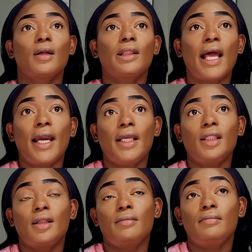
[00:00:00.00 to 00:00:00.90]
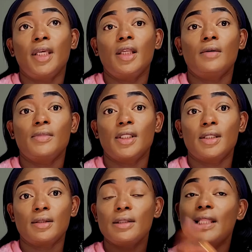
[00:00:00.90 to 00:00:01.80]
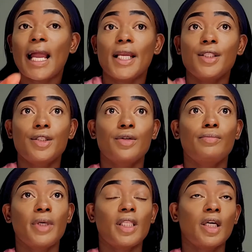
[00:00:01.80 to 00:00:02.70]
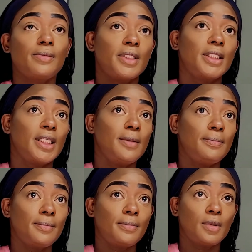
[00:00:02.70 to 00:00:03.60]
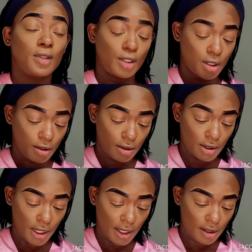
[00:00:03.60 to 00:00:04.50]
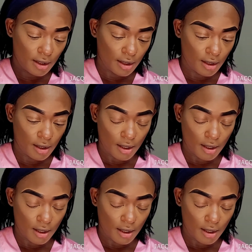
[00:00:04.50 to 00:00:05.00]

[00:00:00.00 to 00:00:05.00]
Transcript: light to medium deep to set